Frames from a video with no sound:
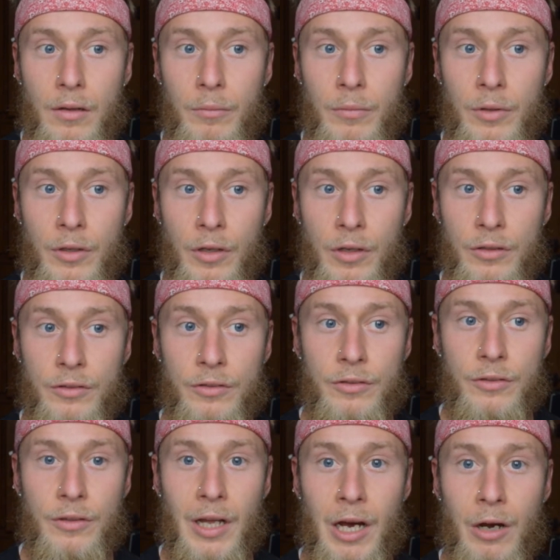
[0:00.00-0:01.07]

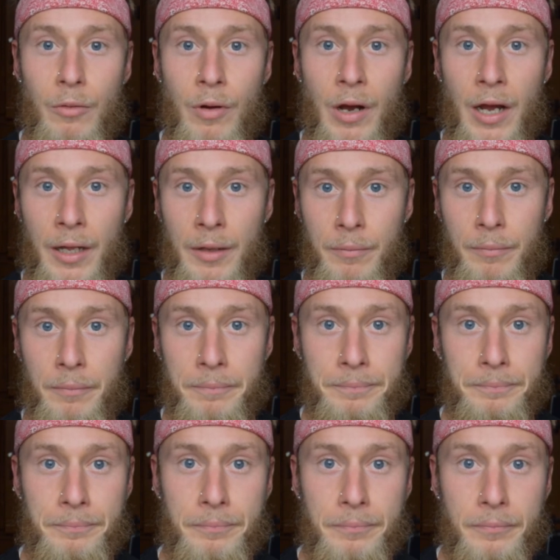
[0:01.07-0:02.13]
because now I'm
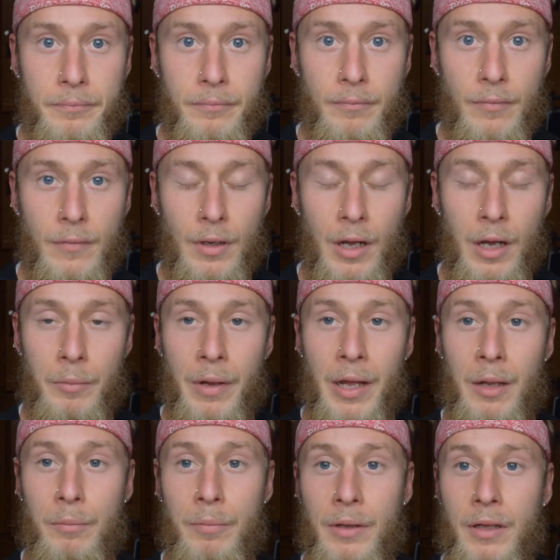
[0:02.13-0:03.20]
I'm
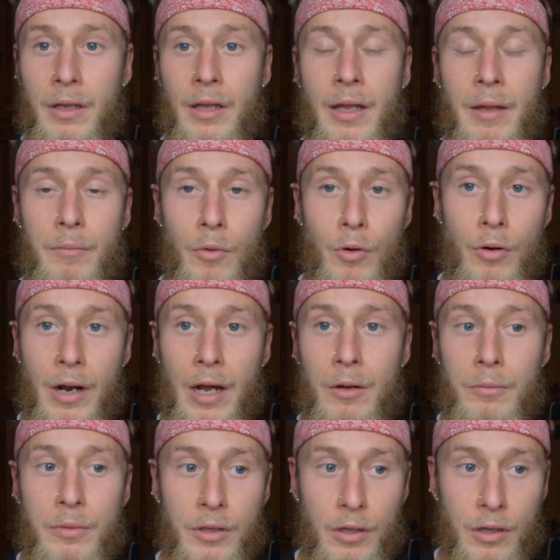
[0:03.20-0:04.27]
helping him more
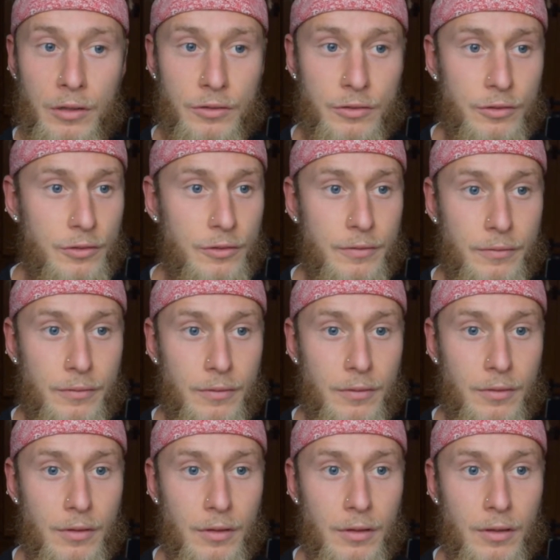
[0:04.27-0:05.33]
out because
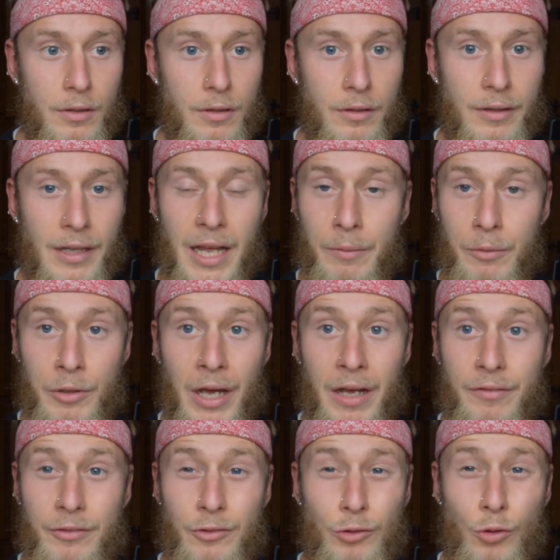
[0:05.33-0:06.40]
damn you
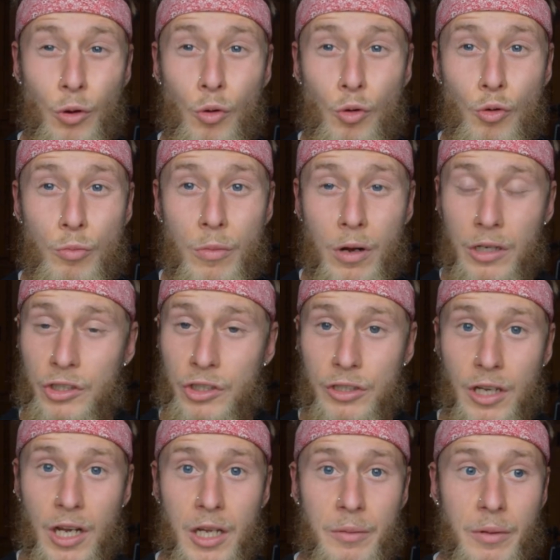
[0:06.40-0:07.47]
have so much
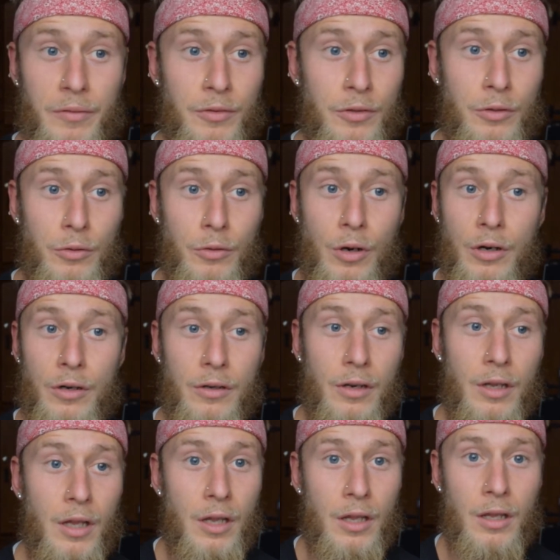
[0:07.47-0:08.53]
time if you are
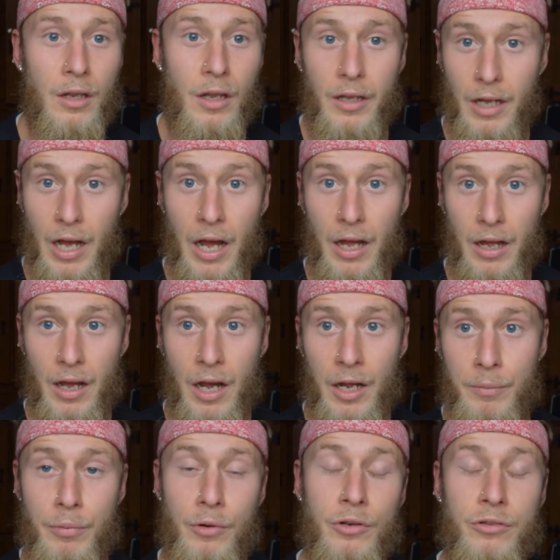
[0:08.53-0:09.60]
like I
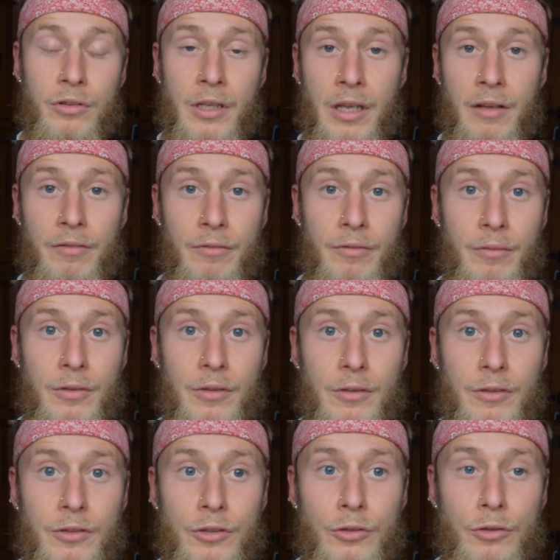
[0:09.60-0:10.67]
personally have
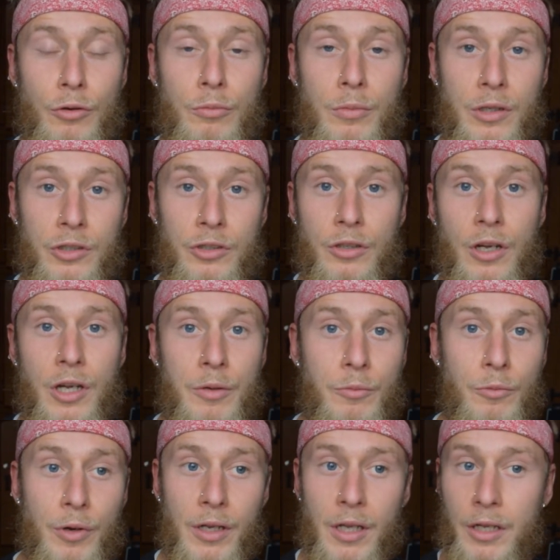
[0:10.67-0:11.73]
so much time
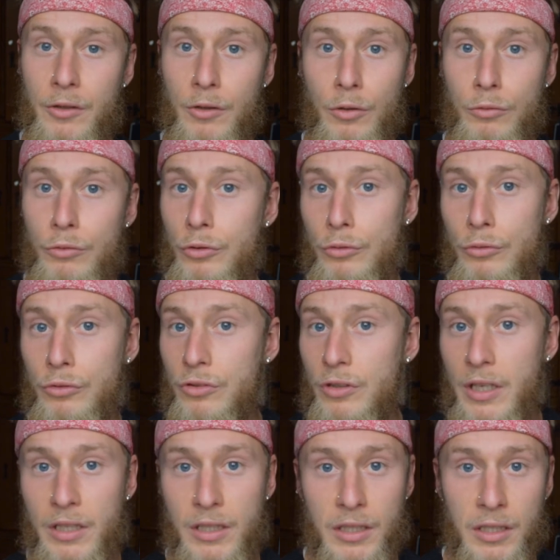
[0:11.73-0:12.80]
when I don't use
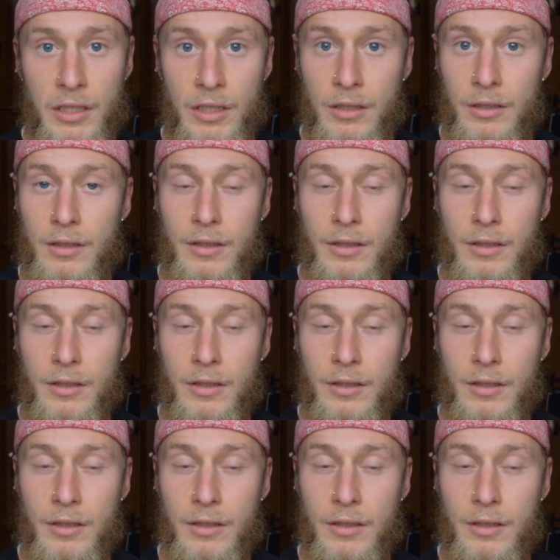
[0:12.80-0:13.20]
any